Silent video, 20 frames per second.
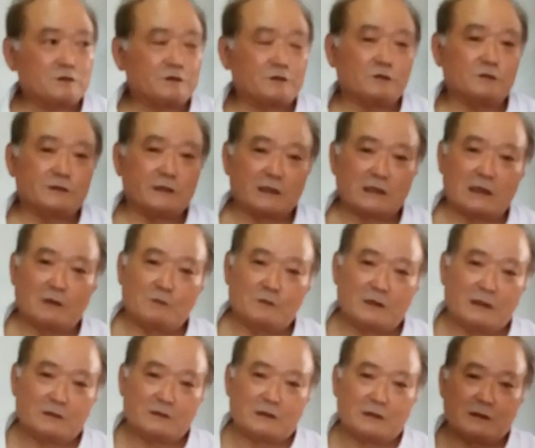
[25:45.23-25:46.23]
still they come
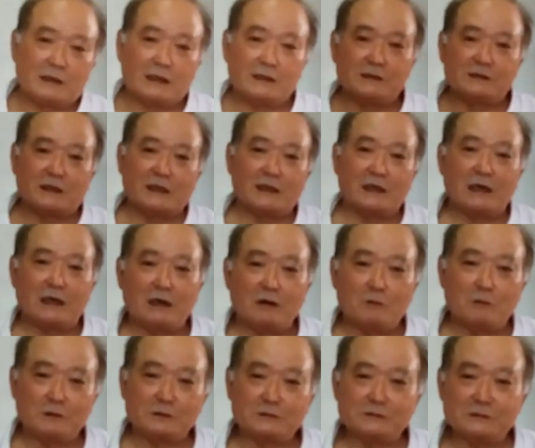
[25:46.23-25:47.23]
in 9-10
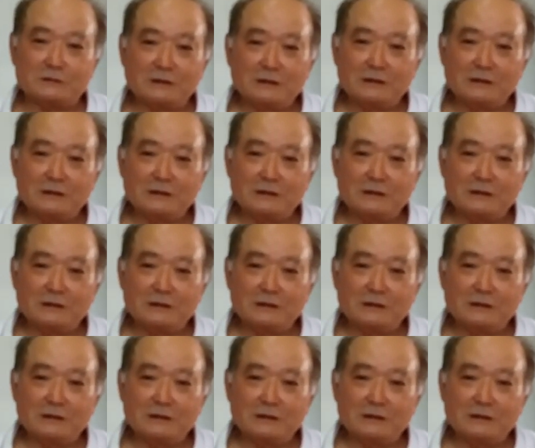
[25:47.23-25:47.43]
hours.